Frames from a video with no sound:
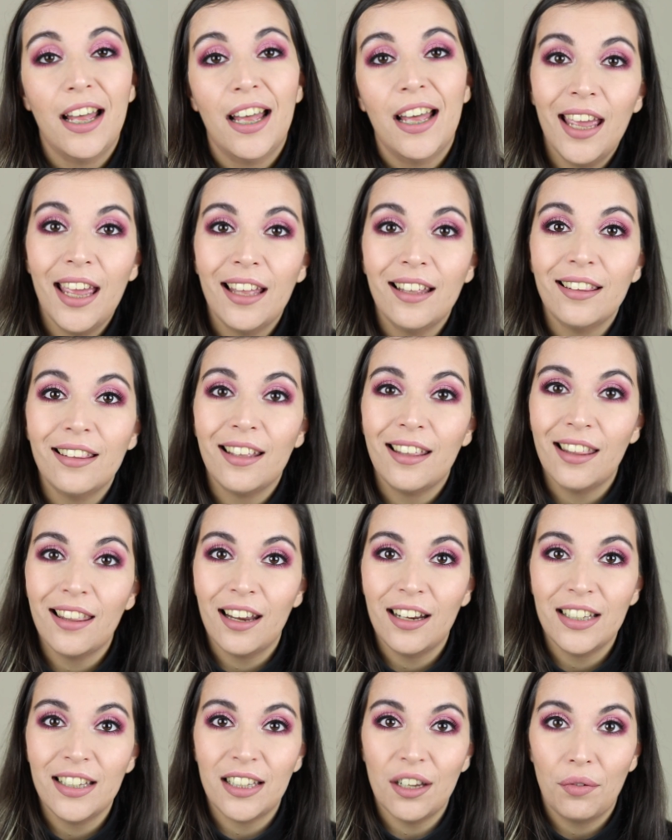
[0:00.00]
And that
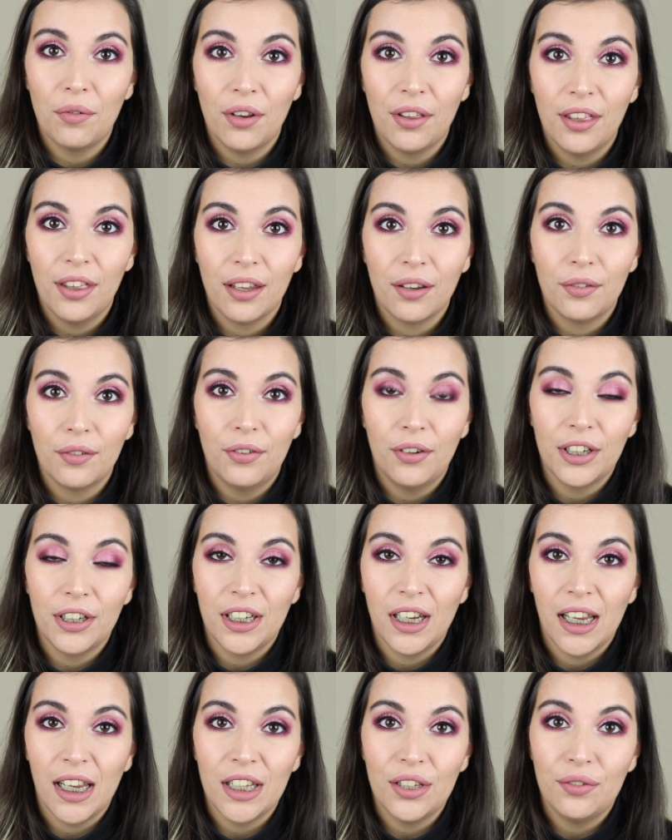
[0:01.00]
is everything for
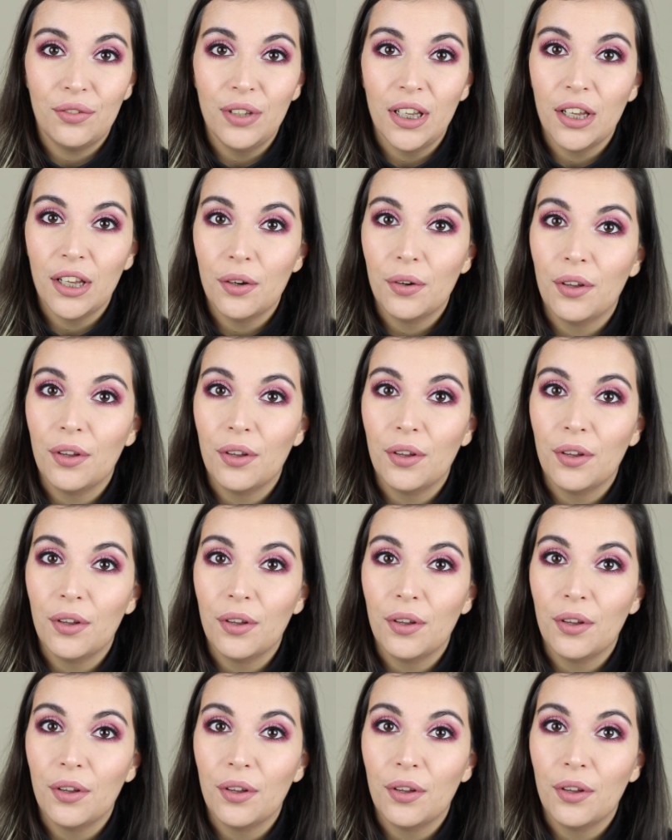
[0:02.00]
today's video.